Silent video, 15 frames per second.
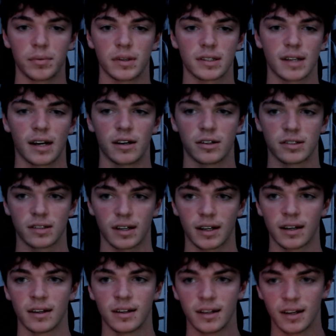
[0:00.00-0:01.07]
It's kind of just like
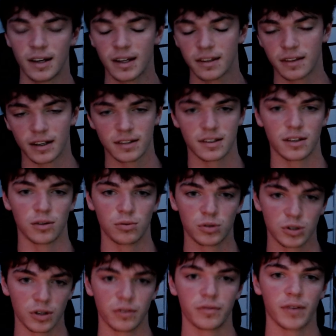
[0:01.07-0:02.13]
things that you
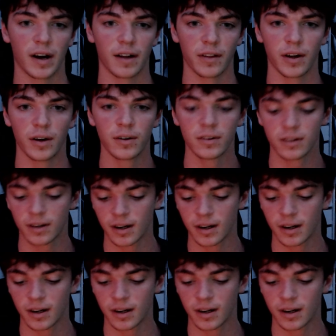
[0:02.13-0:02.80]
should follow.